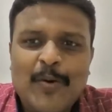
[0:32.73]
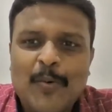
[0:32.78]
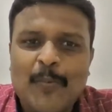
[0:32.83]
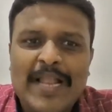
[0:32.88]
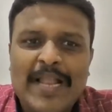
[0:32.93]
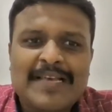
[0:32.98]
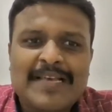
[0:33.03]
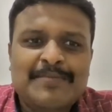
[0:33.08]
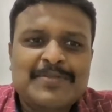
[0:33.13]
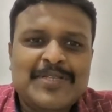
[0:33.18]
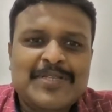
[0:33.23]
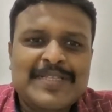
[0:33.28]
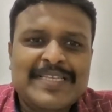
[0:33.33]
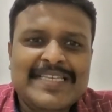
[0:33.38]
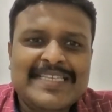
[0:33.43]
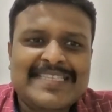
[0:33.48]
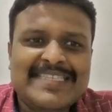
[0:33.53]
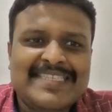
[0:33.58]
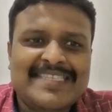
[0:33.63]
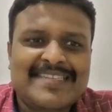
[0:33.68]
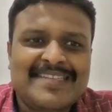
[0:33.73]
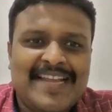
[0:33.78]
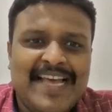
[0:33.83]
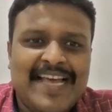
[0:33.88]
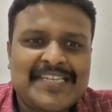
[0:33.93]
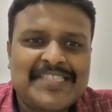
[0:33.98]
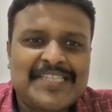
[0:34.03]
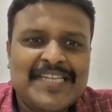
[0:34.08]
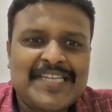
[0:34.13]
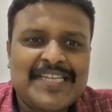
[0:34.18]
Welcome to this
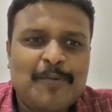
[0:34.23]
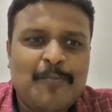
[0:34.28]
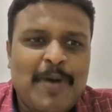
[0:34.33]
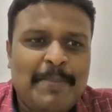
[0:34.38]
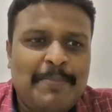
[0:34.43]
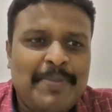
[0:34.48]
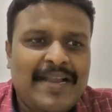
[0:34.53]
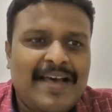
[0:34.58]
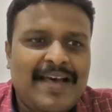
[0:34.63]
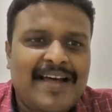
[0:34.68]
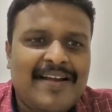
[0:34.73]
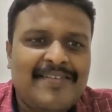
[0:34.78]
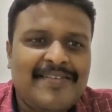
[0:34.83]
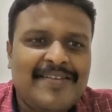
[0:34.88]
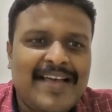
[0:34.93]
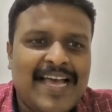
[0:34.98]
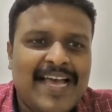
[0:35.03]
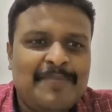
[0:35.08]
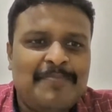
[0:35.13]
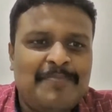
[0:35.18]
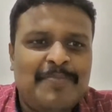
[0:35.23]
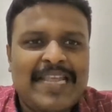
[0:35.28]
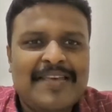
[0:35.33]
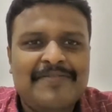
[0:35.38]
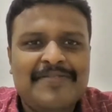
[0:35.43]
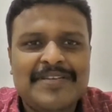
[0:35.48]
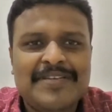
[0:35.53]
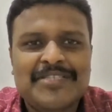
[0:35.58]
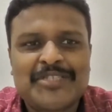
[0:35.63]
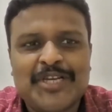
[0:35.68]
national webinar at
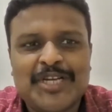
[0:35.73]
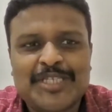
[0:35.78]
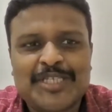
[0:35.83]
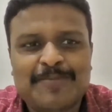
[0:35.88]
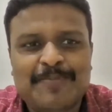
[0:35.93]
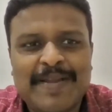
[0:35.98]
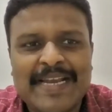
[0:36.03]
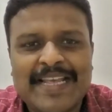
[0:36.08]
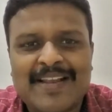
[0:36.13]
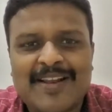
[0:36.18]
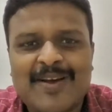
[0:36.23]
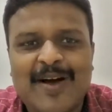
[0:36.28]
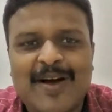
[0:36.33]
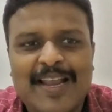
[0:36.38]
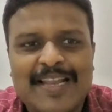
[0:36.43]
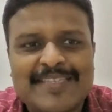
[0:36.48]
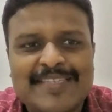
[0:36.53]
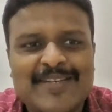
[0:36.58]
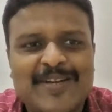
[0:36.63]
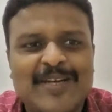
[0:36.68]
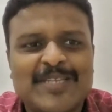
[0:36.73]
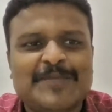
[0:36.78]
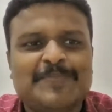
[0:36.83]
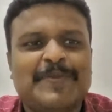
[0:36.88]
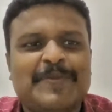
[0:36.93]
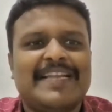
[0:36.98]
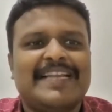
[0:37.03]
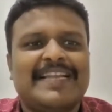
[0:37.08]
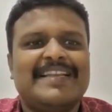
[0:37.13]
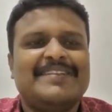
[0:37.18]
Believers Church Medical College and
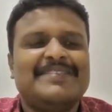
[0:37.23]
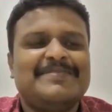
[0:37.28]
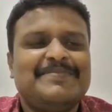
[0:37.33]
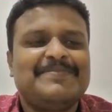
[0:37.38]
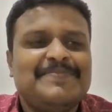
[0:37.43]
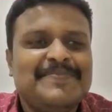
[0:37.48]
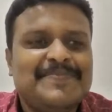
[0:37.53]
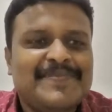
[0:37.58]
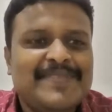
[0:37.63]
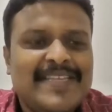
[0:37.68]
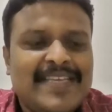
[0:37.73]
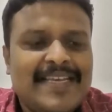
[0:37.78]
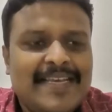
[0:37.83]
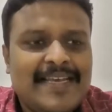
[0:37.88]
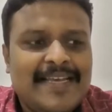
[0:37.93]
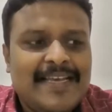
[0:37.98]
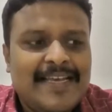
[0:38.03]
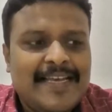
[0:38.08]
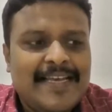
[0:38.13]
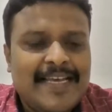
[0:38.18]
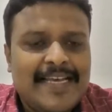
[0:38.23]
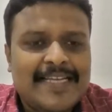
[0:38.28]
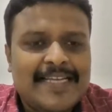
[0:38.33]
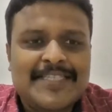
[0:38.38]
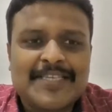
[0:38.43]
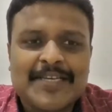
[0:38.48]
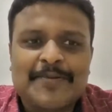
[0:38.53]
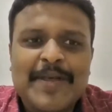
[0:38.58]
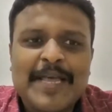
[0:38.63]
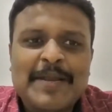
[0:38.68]
Hospital.
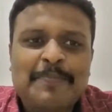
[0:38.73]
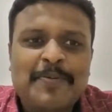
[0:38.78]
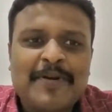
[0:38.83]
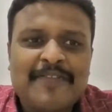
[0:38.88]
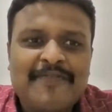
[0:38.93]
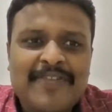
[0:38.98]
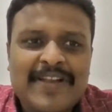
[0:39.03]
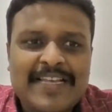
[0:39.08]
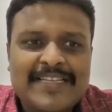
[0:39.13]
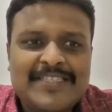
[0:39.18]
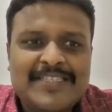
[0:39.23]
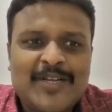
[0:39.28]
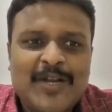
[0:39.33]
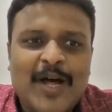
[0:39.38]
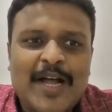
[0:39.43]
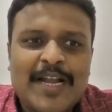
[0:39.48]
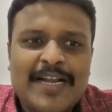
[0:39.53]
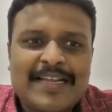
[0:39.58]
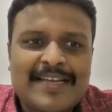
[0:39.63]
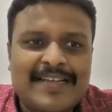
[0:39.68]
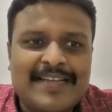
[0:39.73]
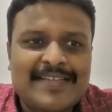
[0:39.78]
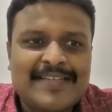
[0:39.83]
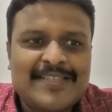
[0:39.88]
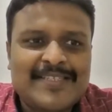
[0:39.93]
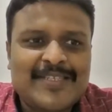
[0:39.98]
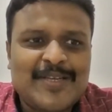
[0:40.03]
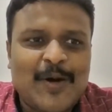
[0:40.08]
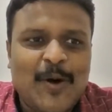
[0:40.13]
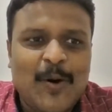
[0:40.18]
It's a great privilege and
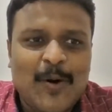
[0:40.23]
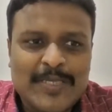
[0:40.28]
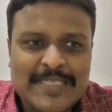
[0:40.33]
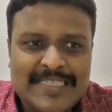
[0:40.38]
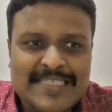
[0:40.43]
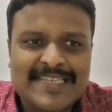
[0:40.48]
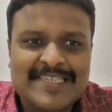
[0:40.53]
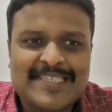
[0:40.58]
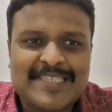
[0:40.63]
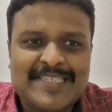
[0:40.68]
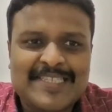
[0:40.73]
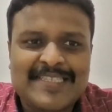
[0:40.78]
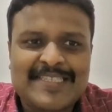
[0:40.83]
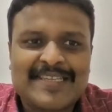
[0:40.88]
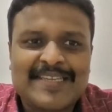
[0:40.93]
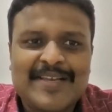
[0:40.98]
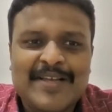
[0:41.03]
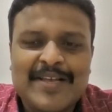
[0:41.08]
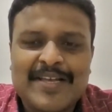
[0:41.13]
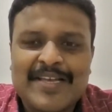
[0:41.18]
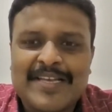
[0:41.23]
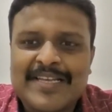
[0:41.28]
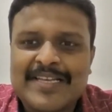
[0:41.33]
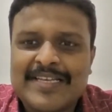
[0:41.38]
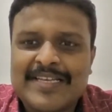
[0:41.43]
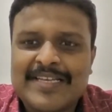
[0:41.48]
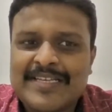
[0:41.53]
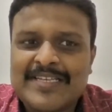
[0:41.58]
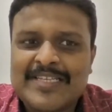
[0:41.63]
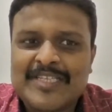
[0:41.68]
honor to host this
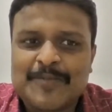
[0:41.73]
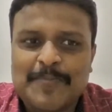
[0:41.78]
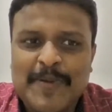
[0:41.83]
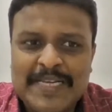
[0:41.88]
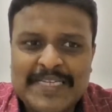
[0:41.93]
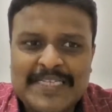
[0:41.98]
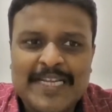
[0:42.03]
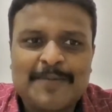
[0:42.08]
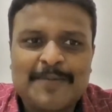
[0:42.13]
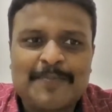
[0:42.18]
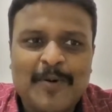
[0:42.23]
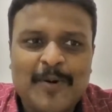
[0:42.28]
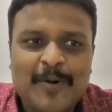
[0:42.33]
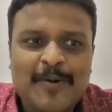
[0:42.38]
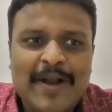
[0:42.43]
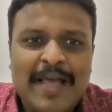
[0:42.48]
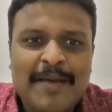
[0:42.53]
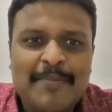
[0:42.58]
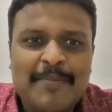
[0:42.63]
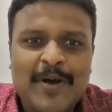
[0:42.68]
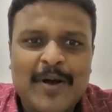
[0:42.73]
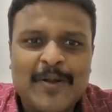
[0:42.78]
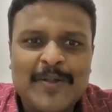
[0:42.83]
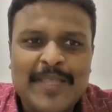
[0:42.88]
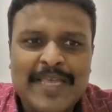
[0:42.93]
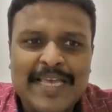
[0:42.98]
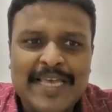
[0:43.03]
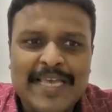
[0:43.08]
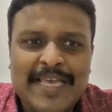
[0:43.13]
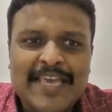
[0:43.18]
special program
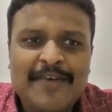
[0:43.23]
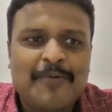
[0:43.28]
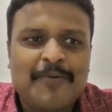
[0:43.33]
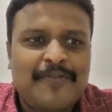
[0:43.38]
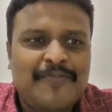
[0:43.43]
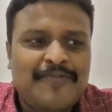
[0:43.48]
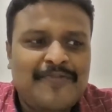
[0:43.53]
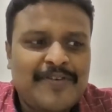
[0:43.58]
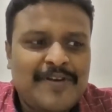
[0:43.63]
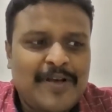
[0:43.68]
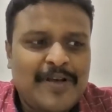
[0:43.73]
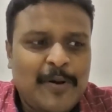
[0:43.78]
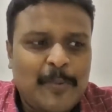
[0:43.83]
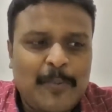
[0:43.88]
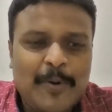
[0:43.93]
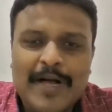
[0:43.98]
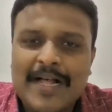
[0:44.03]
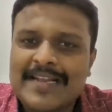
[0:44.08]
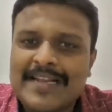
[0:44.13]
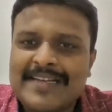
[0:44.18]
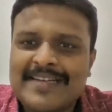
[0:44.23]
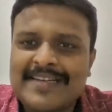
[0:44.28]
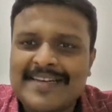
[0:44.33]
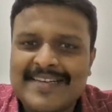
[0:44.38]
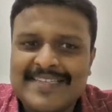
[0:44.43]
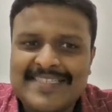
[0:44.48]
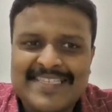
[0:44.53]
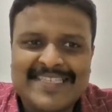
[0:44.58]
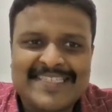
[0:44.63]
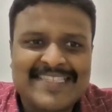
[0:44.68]
on the eve of World
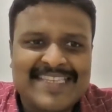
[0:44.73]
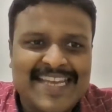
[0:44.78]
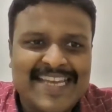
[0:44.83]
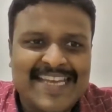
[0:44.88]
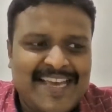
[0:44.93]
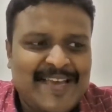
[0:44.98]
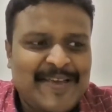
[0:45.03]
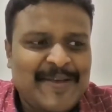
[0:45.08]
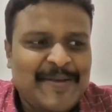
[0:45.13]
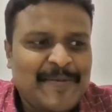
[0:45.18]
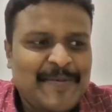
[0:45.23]
Nurses Day.